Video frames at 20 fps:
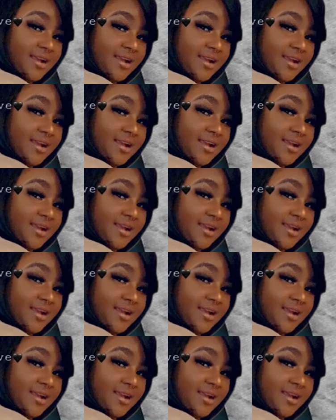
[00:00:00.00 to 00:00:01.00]

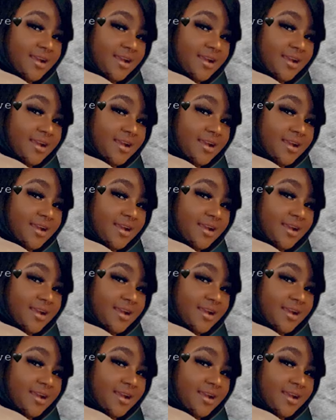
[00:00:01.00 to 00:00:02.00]

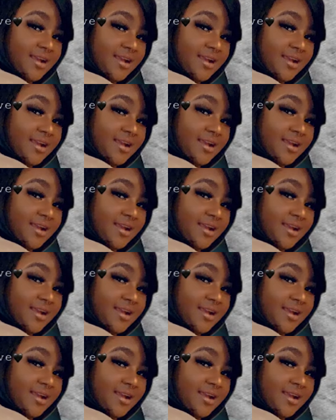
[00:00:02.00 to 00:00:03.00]

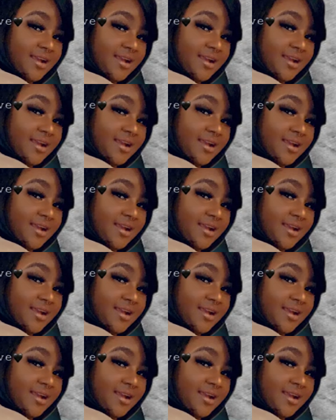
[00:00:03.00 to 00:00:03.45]
(silent)